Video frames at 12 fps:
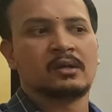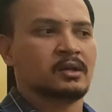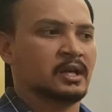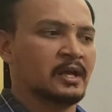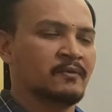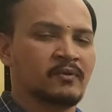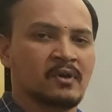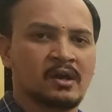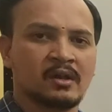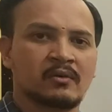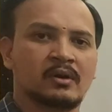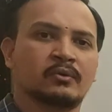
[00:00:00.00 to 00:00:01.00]

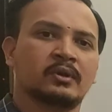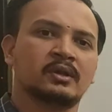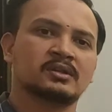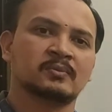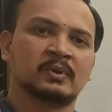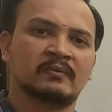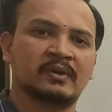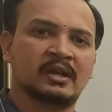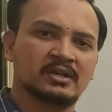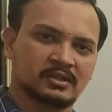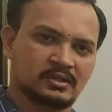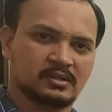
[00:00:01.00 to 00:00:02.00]
lifelong you are doing
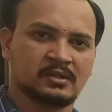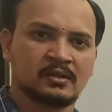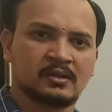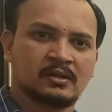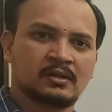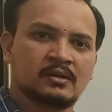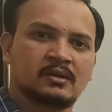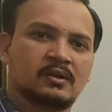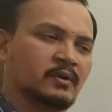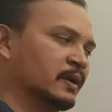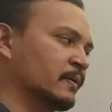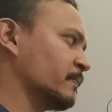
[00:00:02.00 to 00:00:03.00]
simplifications.
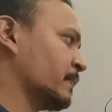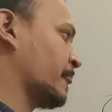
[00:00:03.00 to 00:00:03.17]
Okay,